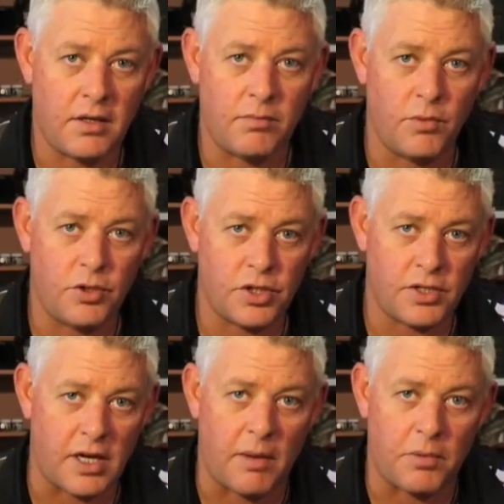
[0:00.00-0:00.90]
it
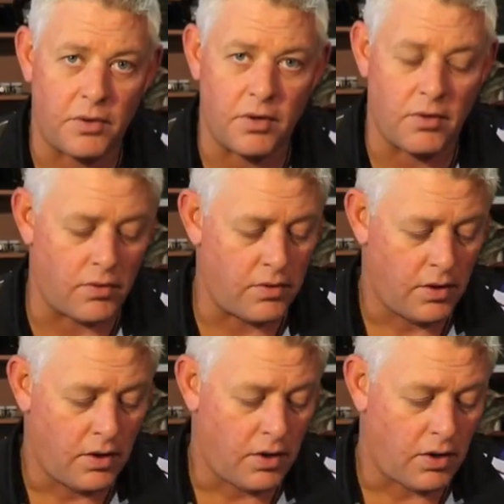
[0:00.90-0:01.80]
mushes up on
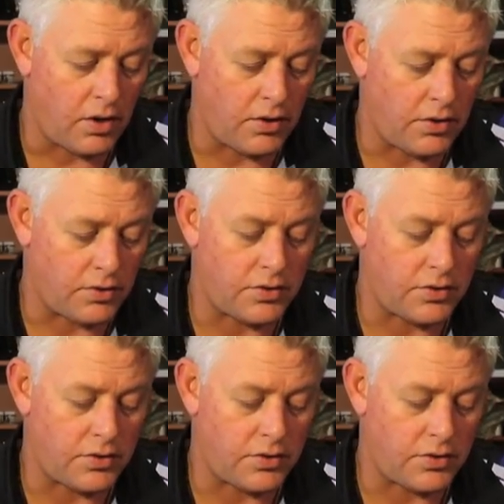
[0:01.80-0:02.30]
your